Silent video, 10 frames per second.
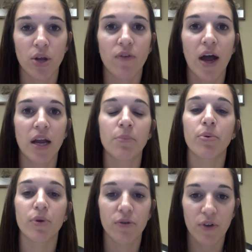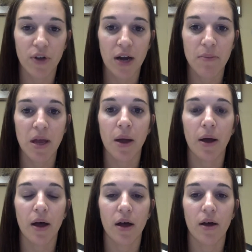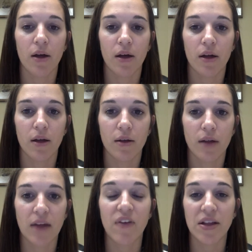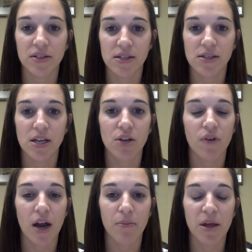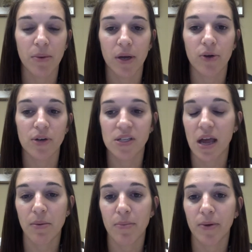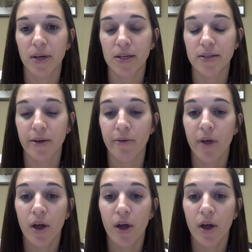You've got to improve, you've got to make advances, and you've got to be able to increase capabilities. So